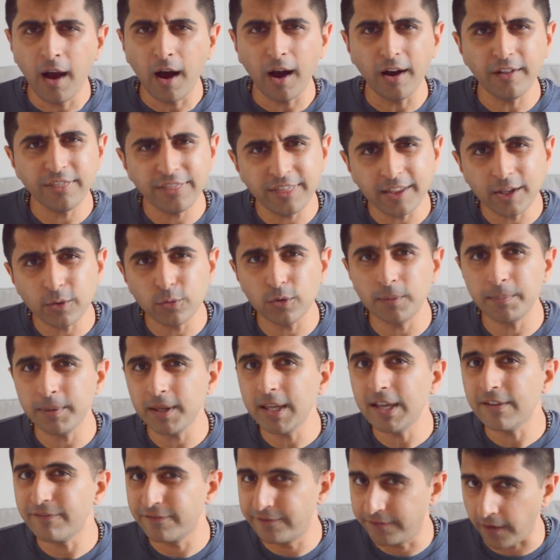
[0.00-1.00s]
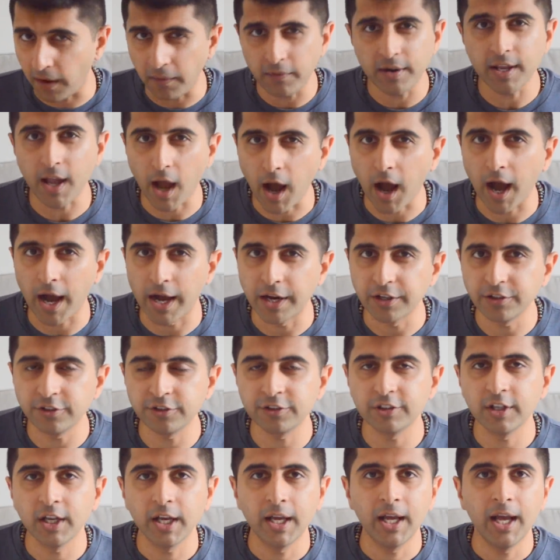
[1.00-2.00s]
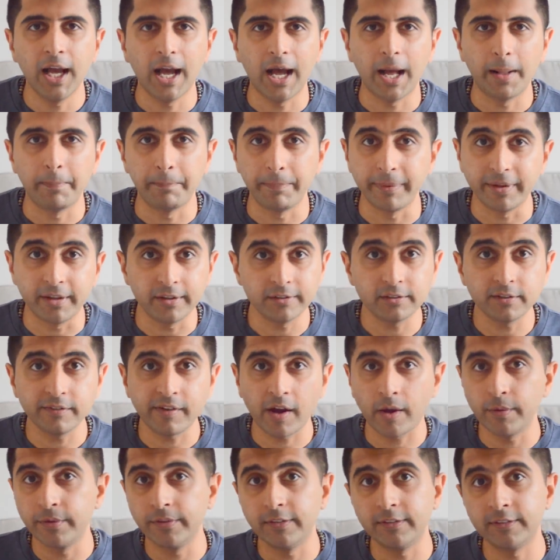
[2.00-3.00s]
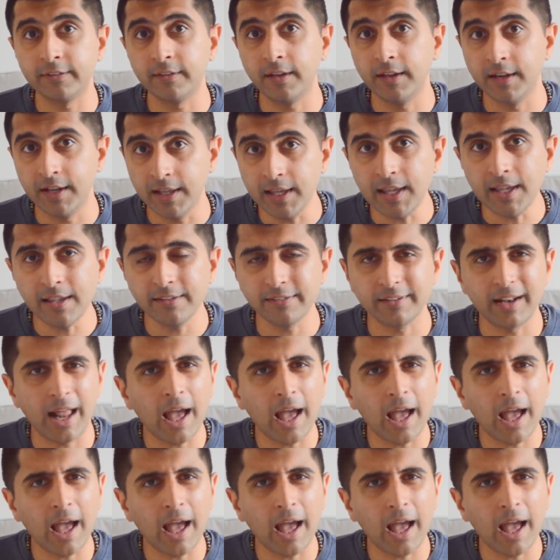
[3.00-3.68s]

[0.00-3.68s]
I think would be very harsh because of how uncertain it is.